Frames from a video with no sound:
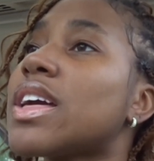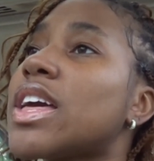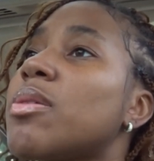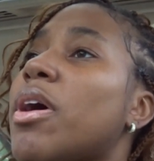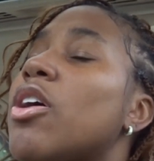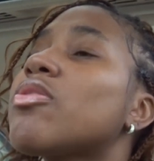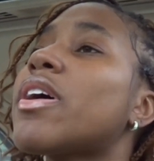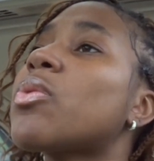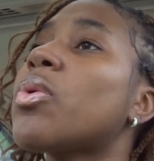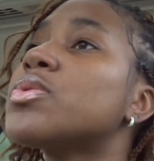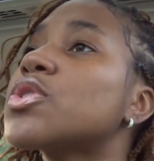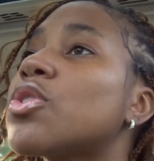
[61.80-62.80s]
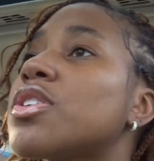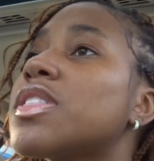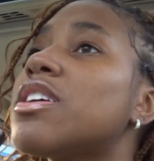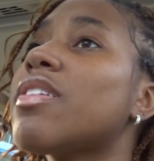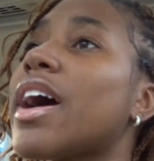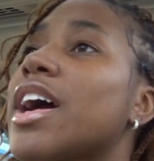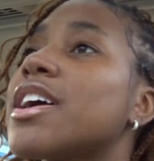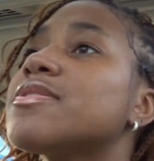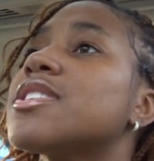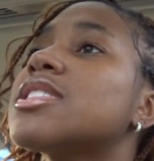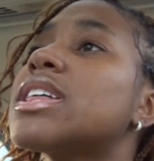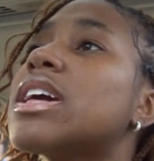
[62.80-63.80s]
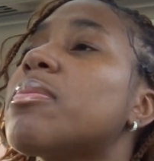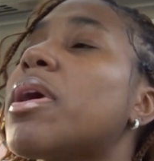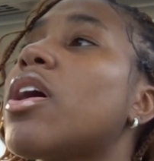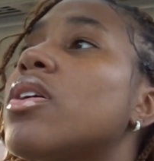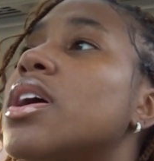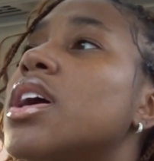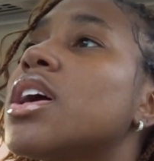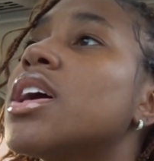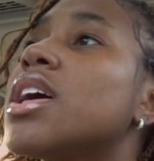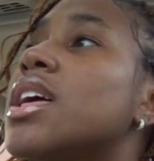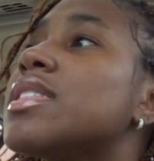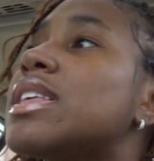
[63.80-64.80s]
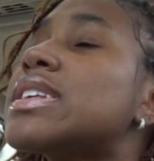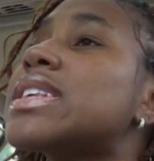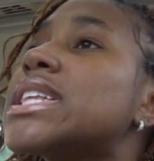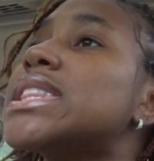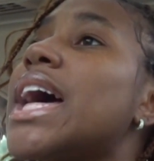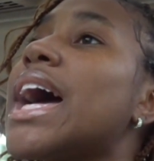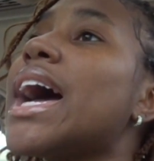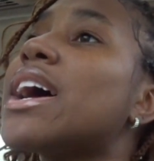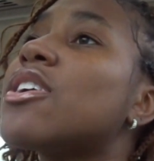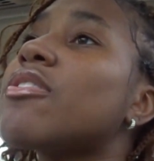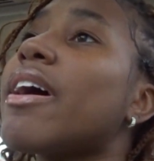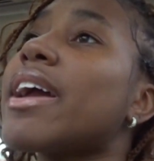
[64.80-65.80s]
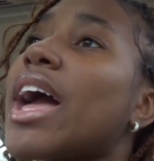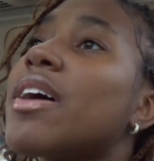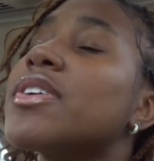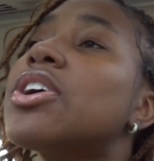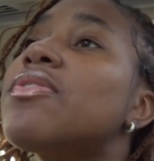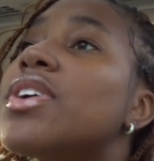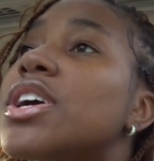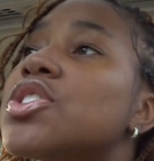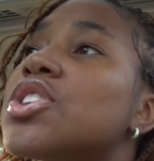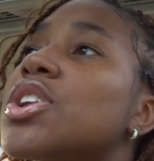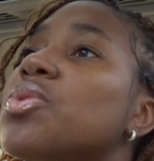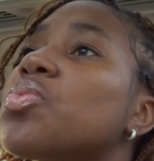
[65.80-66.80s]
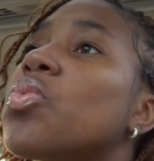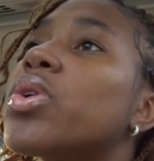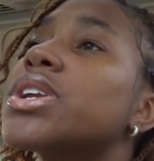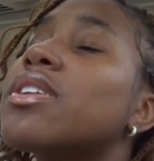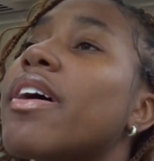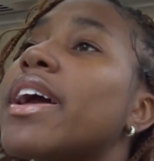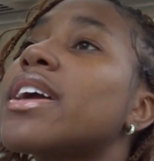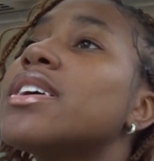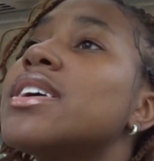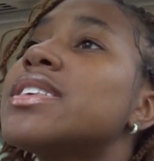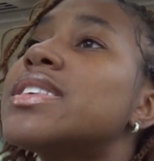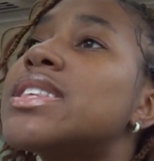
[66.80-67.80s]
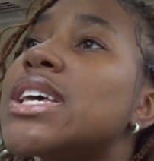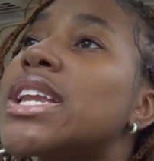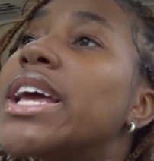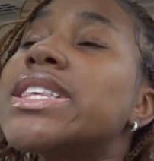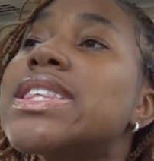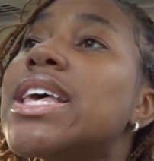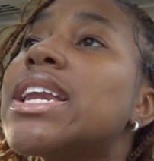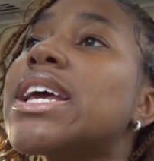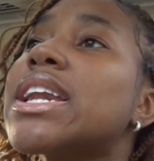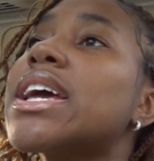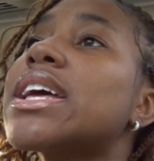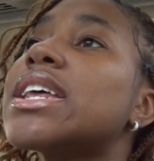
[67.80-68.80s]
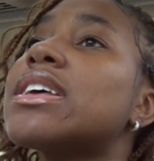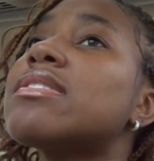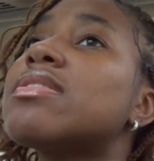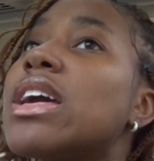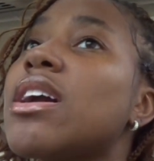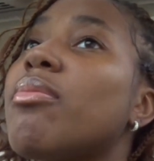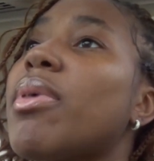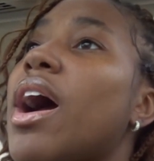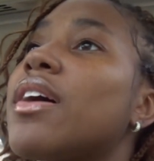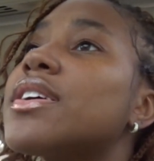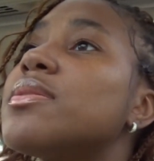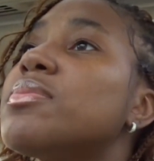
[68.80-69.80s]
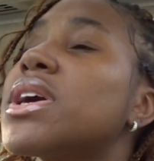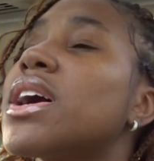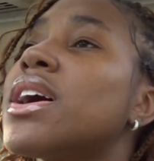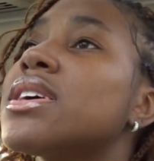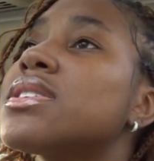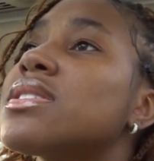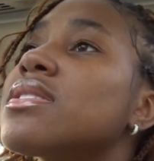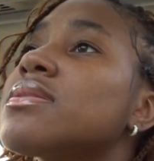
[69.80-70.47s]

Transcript: about like what was going on in their lives, and thinking about things like that, or like having conviction and wanting to like sit in it and think about it. Because